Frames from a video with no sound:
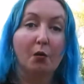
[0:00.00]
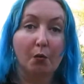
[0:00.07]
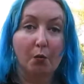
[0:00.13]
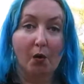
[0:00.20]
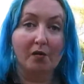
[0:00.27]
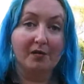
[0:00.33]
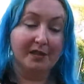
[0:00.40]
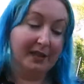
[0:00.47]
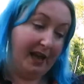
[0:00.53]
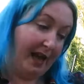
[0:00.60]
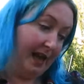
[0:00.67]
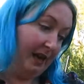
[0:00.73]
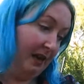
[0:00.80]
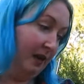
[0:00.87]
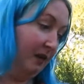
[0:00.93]
Once
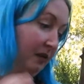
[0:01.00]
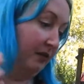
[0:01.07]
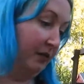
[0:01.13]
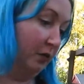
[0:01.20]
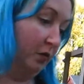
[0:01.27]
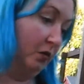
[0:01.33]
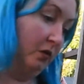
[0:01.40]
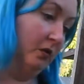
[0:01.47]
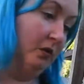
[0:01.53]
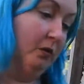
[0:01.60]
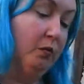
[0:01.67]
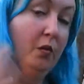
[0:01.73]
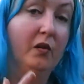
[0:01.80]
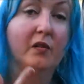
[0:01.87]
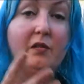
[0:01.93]
again, for
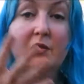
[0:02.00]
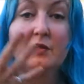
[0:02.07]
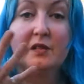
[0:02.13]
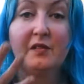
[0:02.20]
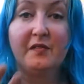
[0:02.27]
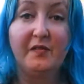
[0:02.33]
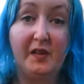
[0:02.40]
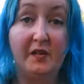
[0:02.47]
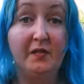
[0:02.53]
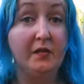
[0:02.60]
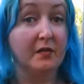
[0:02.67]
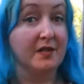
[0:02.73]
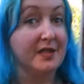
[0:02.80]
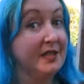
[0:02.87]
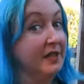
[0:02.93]
what, the 5th or
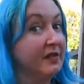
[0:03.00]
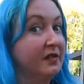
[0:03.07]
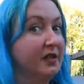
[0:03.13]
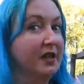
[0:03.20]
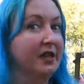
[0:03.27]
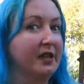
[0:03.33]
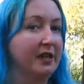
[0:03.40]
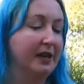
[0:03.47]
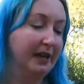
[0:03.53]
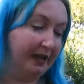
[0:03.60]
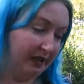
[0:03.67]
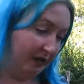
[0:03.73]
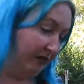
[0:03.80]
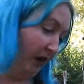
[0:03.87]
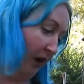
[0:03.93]
6th year
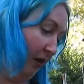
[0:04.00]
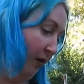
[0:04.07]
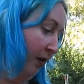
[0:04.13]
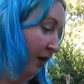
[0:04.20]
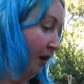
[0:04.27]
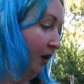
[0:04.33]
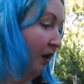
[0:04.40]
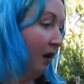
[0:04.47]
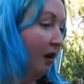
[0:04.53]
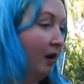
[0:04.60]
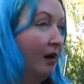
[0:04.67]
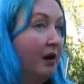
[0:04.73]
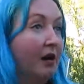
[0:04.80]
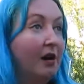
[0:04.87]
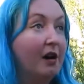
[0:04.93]
in a row,
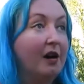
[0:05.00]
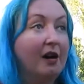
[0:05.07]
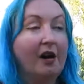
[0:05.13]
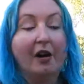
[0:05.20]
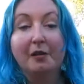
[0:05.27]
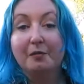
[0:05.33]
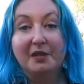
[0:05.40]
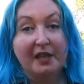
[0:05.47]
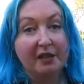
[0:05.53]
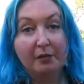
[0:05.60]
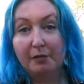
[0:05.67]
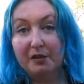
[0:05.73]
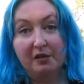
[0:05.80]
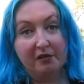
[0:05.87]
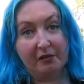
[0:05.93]
I'm
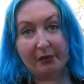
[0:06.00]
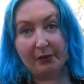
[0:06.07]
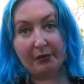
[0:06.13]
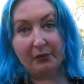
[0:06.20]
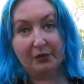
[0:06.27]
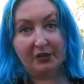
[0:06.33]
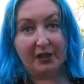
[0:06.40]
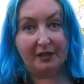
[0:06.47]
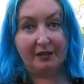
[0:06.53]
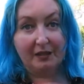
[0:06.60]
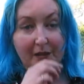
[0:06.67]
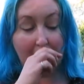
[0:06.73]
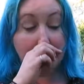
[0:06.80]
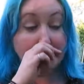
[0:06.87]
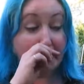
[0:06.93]
terrible at growing courgettes.
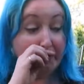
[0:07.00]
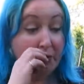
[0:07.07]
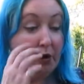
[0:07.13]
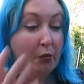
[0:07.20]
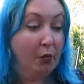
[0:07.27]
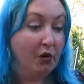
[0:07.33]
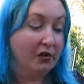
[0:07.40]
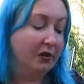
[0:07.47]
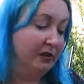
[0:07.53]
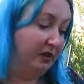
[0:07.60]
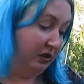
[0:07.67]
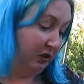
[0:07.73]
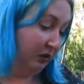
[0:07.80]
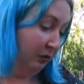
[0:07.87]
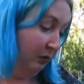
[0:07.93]
I don't know what I
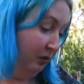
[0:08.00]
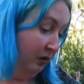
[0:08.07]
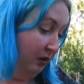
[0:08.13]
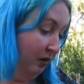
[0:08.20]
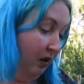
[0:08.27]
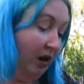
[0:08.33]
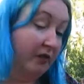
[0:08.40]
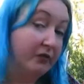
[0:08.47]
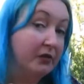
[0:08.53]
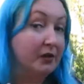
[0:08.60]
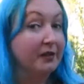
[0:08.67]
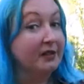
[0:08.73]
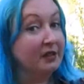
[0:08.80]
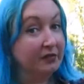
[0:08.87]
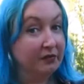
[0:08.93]
do. I've
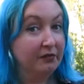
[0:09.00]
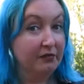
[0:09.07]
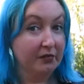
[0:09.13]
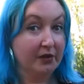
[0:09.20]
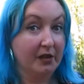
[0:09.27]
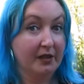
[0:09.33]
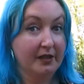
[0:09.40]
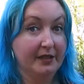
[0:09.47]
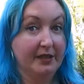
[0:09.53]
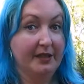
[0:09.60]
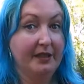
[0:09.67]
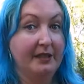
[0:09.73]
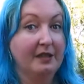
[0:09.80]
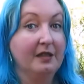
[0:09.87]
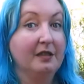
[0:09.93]
tried different
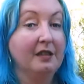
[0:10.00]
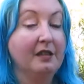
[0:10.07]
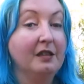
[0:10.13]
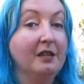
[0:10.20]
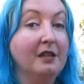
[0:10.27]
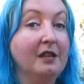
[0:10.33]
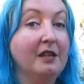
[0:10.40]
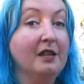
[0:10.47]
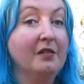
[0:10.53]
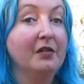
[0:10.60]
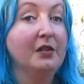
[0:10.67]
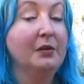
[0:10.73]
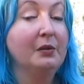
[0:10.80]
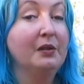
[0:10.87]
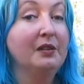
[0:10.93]
varieties.
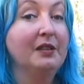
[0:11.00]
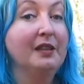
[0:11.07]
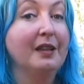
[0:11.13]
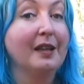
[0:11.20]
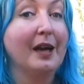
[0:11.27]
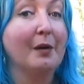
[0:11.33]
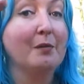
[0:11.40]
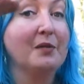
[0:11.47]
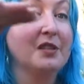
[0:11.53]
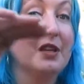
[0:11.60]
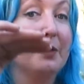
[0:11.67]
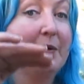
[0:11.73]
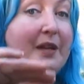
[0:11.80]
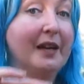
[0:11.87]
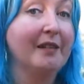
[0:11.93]
Rue, the camera's
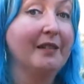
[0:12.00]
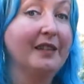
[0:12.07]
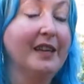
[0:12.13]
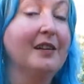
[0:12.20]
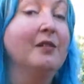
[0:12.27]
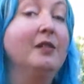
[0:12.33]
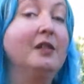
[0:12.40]
going down and down.